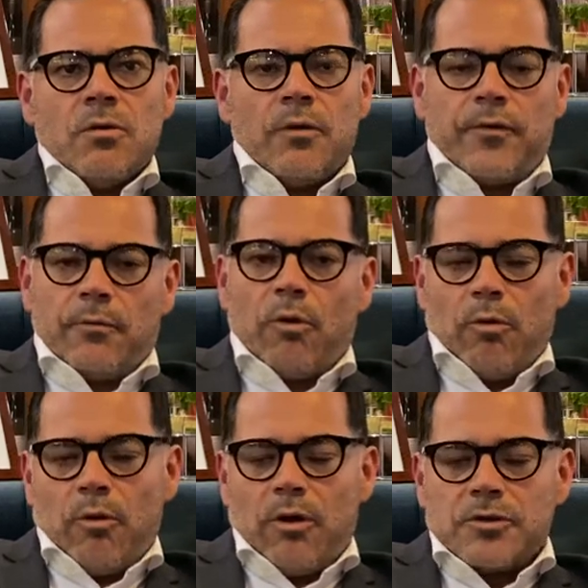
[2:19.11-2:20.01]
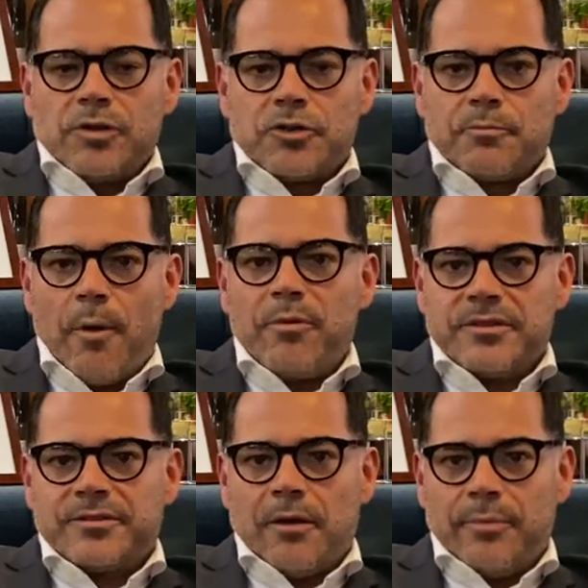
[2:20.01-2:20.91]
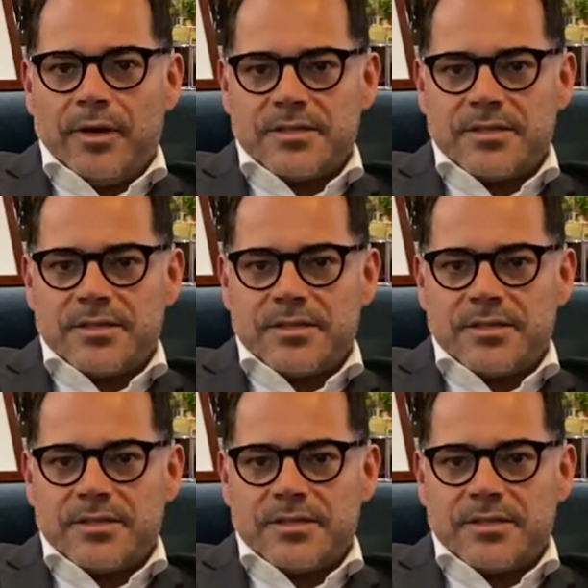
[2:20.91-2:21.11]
I should probably start by